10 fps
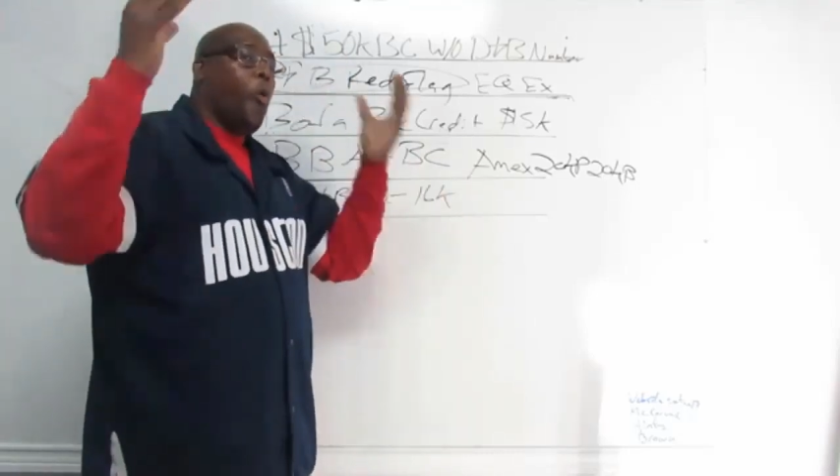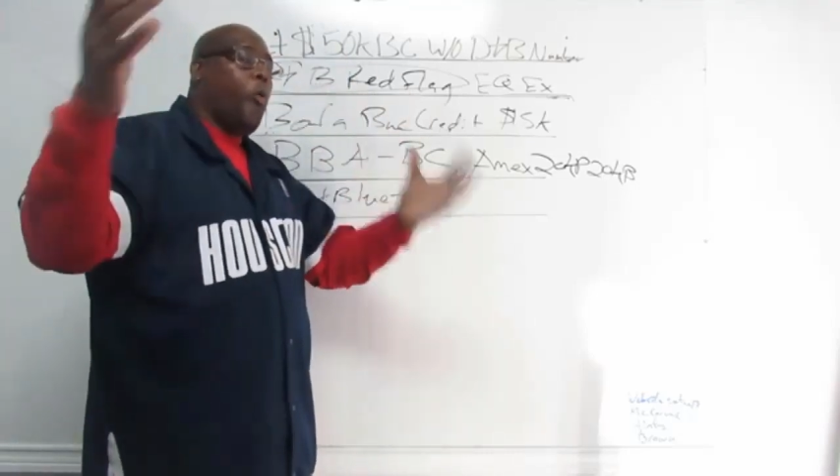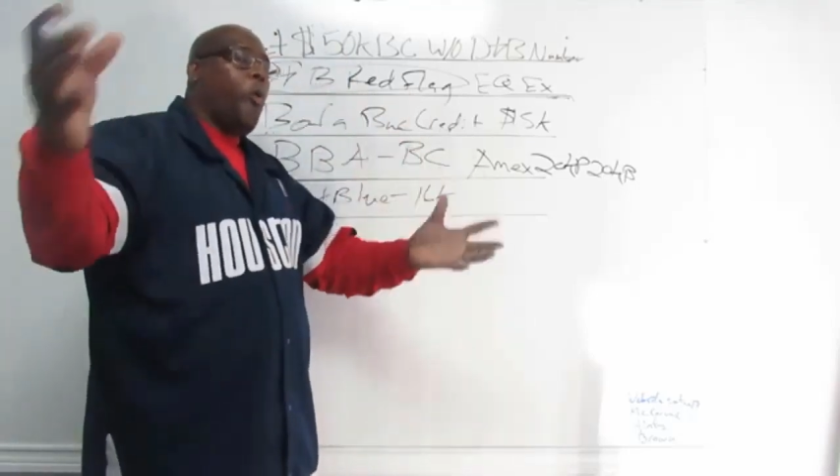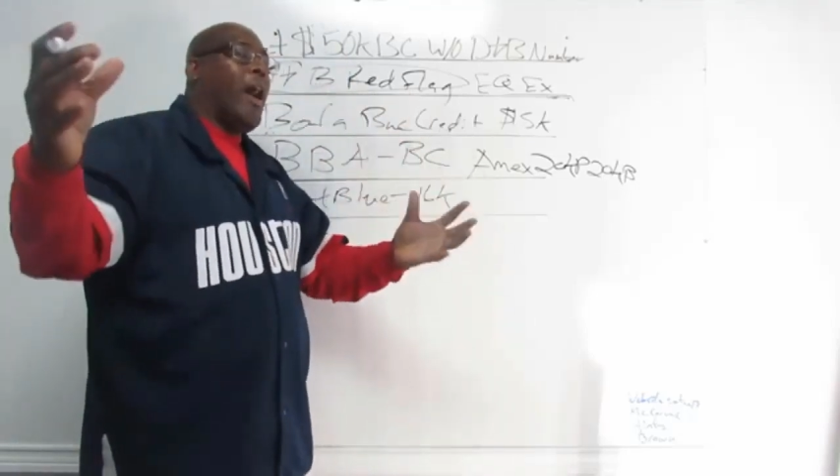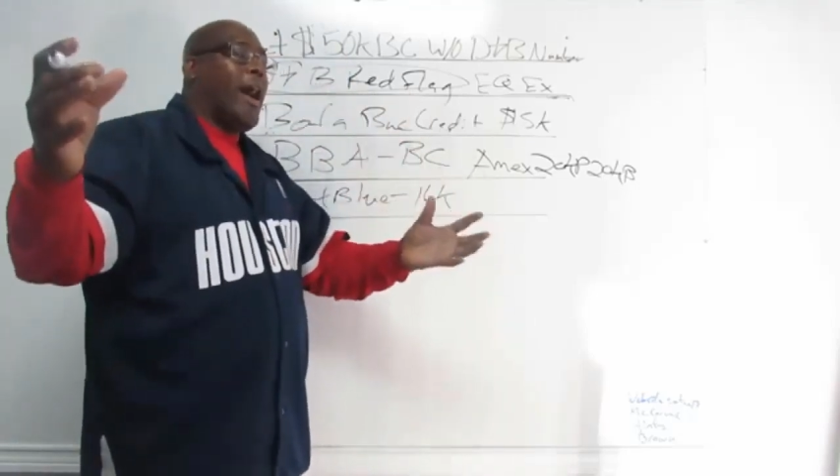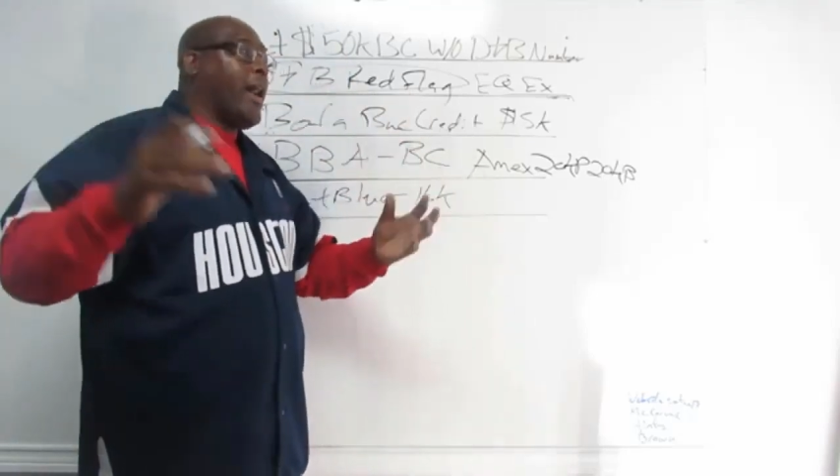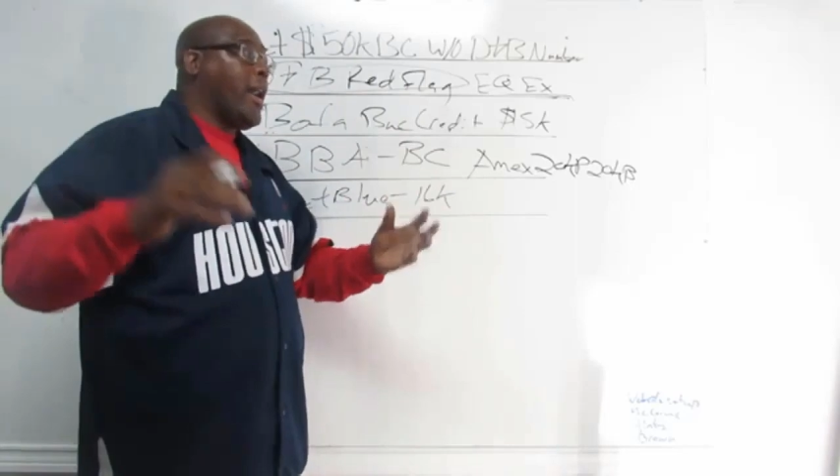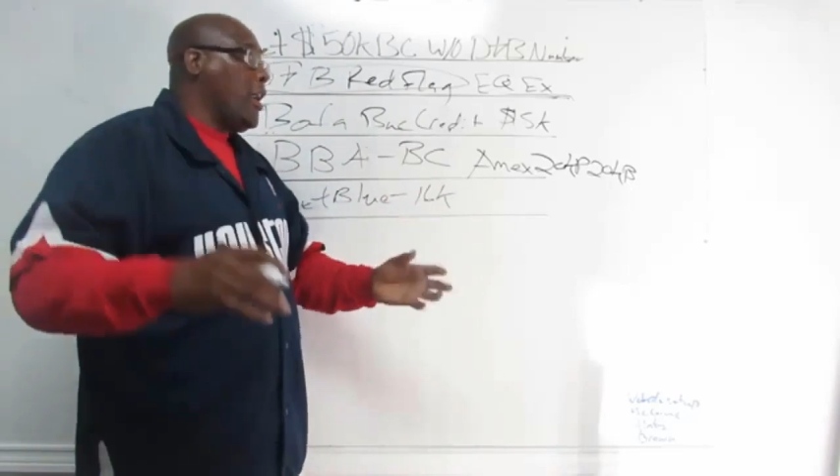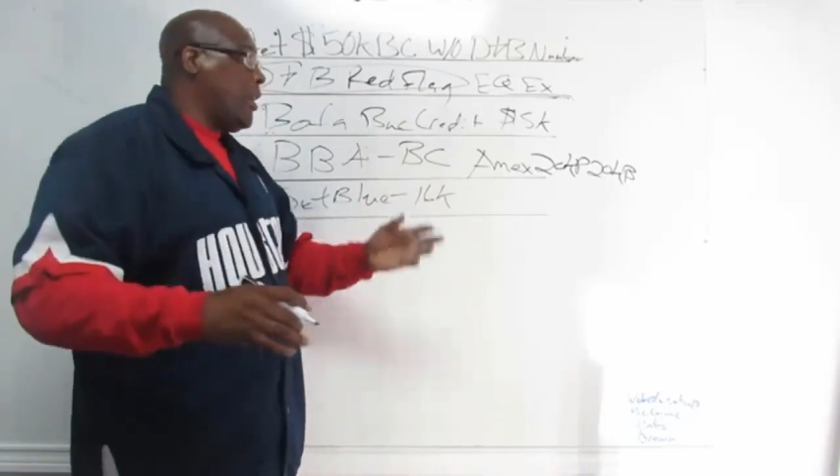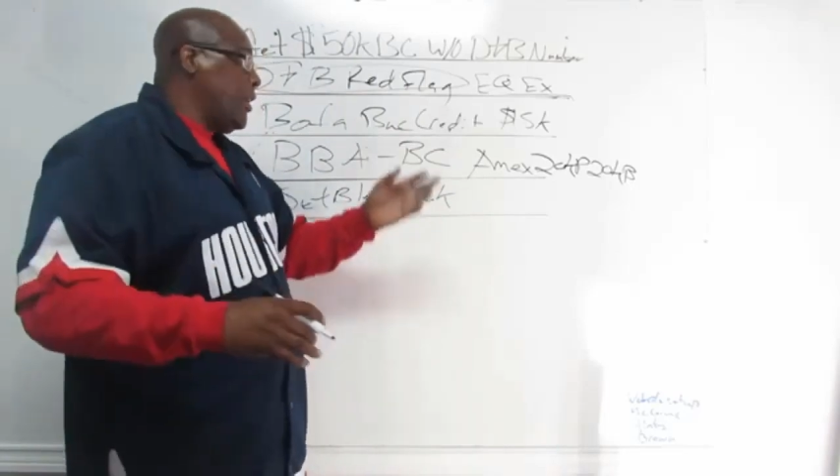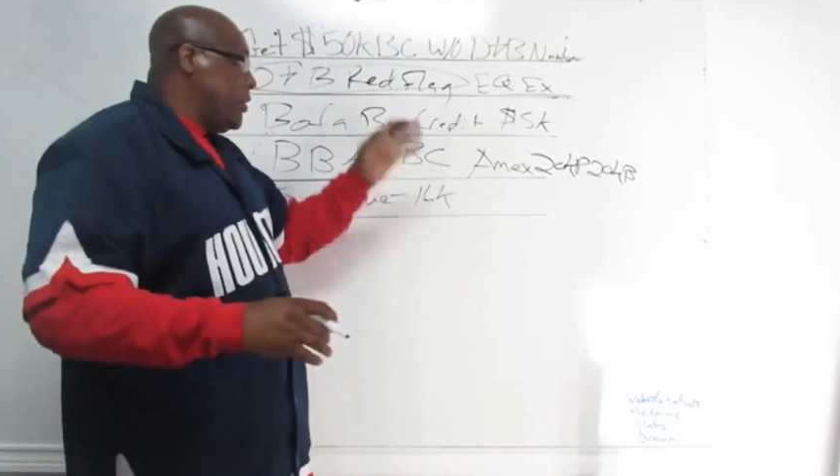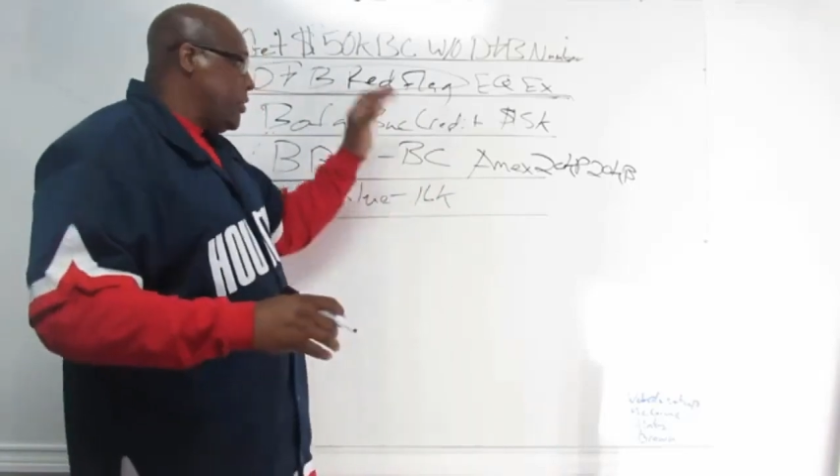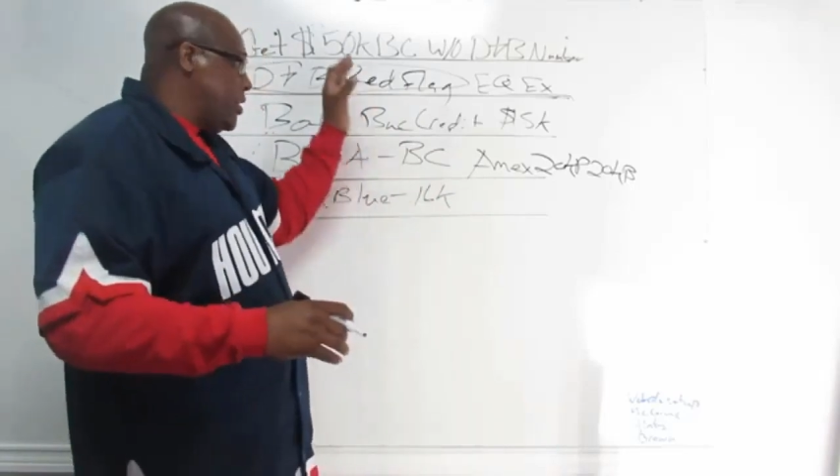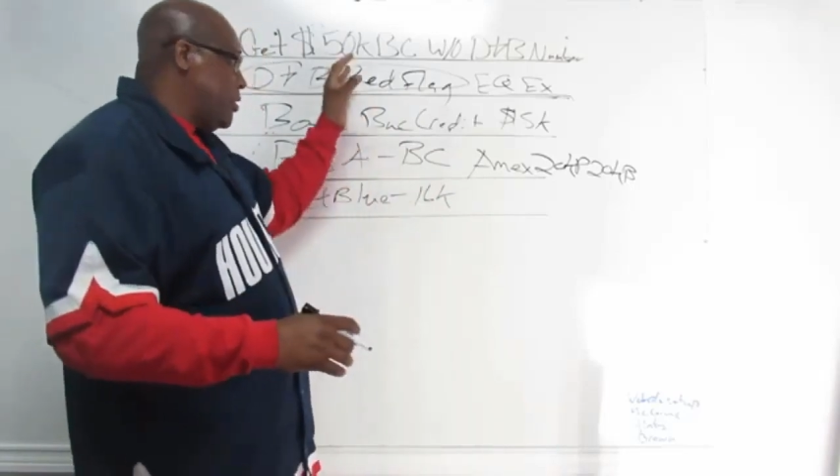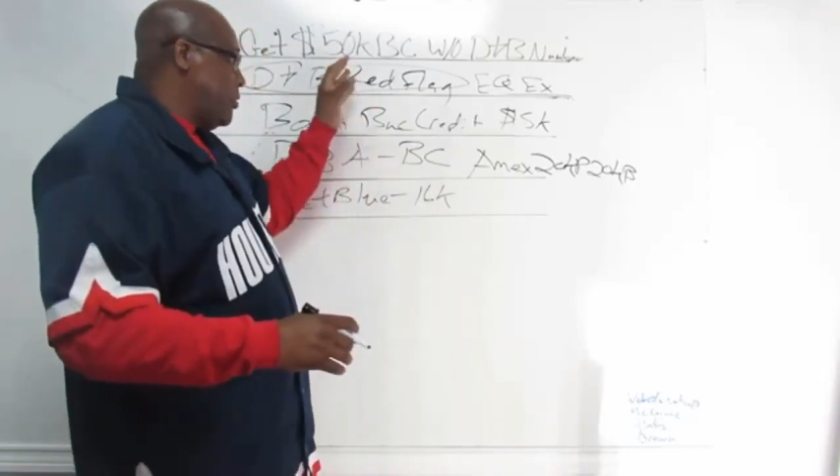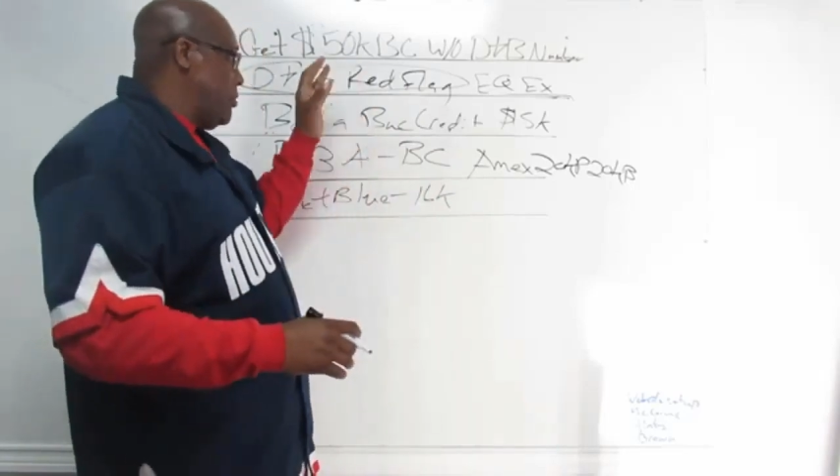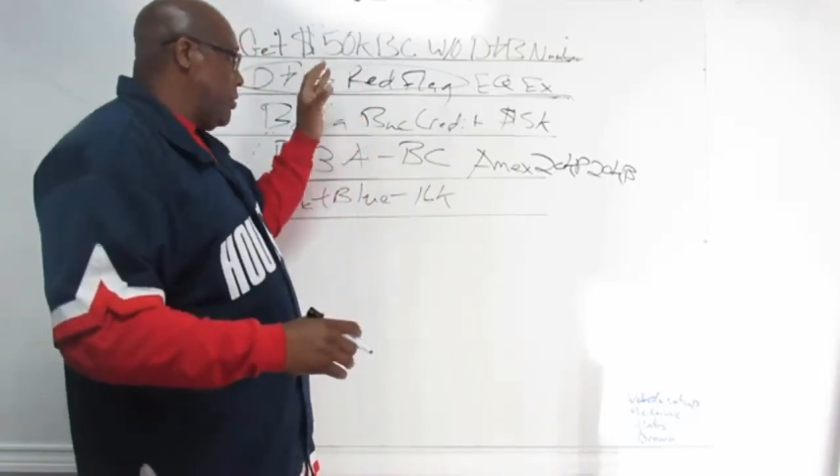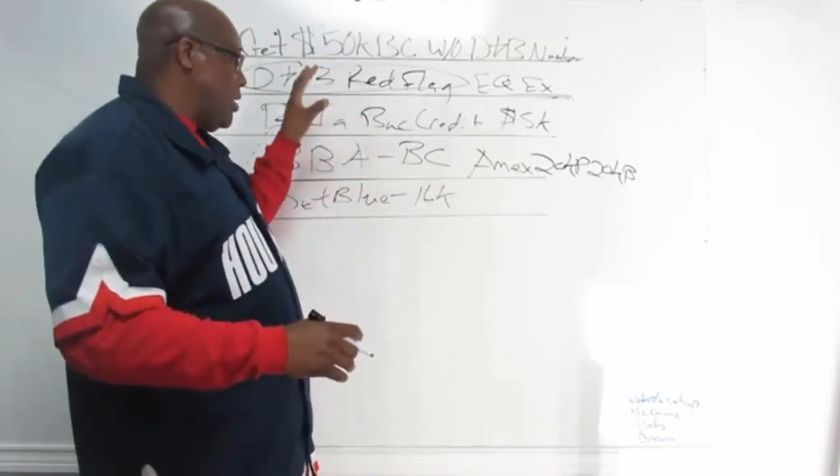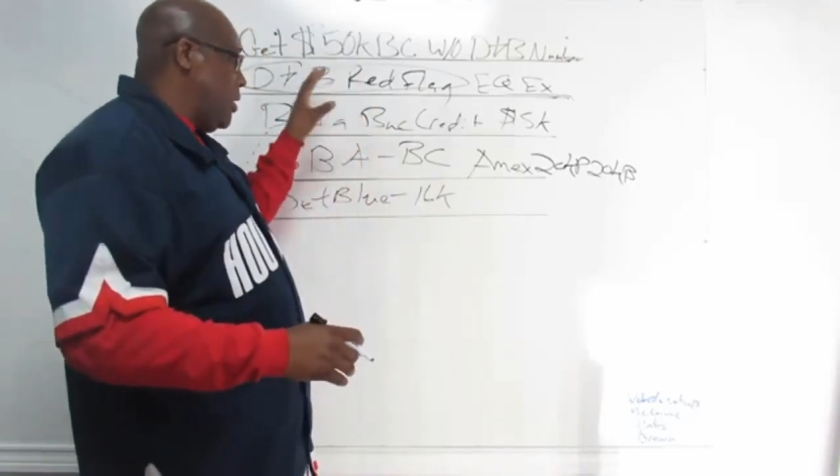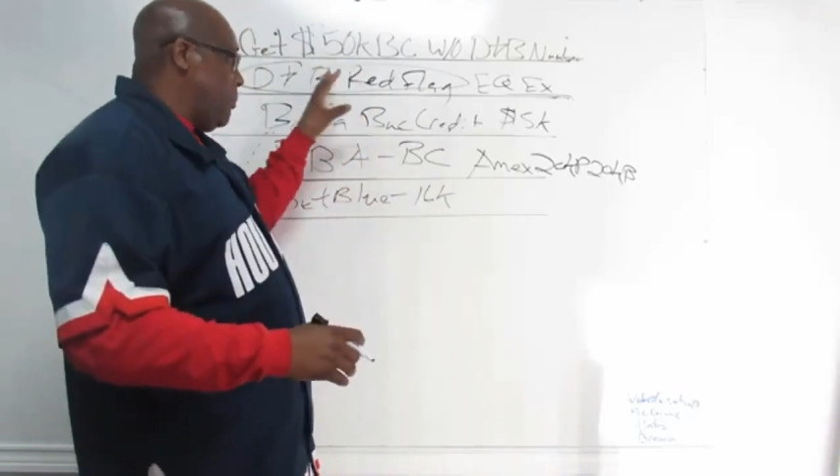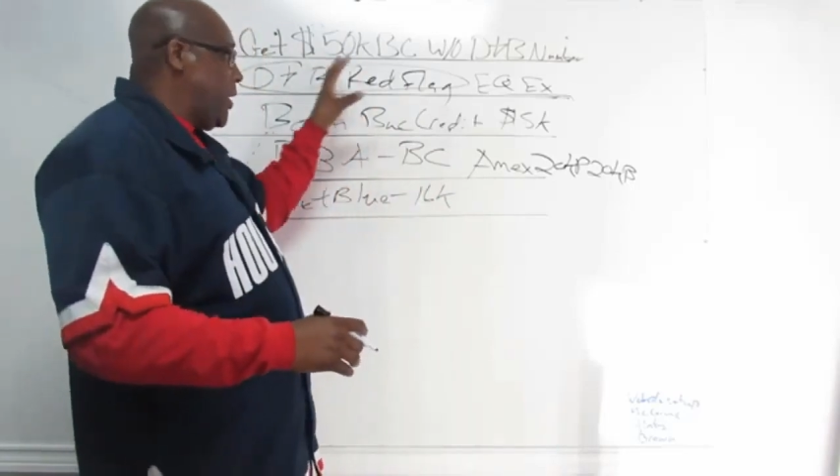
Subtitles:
why this Dun